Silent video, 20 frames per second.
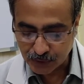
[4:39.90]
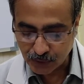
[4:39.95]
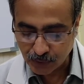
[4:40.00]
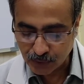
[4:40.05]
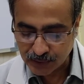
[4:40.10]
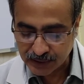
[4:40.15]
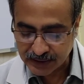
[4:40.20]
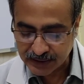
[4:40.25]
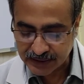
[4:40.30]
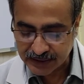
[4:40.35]

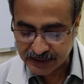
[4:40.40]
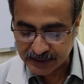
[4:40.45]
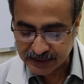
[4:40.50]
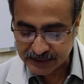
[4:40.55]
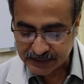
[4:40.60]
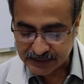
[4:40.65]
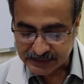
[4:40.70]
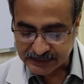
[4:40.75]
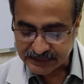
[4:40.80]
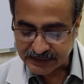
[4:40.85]
Lower
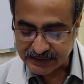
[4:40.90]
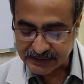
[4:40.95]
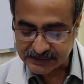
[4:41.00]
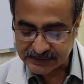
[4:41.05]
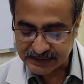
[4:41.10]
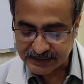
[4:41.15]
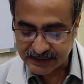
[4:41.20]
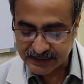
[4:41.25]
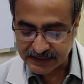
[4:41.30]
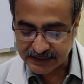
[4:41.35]
leg, that
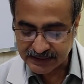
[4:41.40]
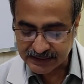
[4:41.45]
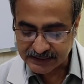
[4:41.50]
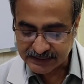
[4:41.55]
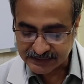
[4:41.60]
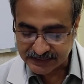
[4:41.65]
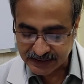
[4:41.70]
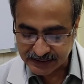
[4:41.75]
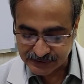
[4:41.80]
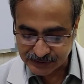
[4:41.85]
is leg
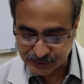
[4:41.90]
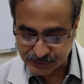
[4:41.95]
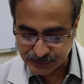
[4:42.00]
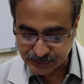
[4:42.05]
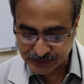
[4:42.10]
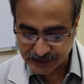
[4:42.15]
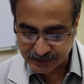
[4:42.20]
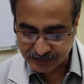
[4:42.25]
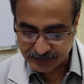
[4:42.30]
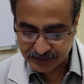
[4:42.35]
next
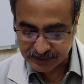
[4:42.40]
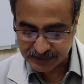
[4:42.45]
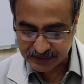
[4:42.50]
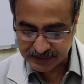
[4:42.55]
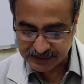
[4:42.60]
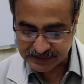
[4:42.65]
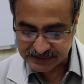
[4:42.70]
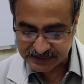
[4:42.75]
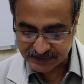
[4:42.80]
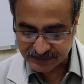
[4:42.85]
to table,
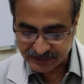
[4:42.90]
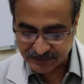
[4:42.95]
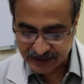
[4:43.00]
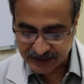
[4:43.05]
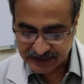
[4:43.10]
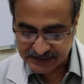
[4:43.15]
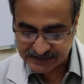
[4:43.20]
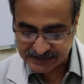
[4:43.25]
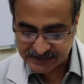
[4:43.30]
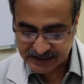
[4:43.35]
is
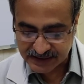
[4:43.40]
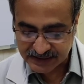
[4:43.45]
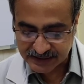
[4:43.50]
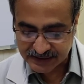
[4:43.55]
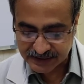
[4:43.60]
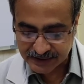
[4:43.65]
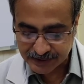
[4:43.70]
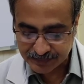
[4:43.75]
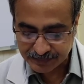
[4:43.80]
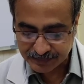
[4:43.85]
flexed
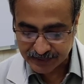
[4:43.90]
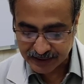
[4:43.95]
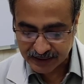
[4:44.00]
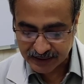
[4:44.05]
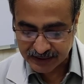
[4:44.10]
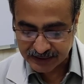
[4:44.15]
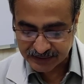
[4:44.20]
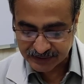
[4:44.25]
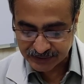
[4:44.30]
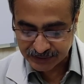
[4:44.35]
at hip
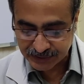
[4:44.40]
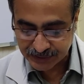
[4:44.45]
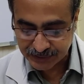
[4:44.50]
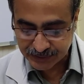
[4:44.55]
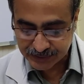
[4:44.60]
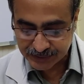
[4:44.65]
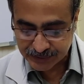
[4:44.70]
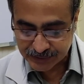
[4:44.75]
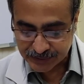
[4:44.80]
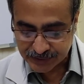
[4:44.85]
and knee,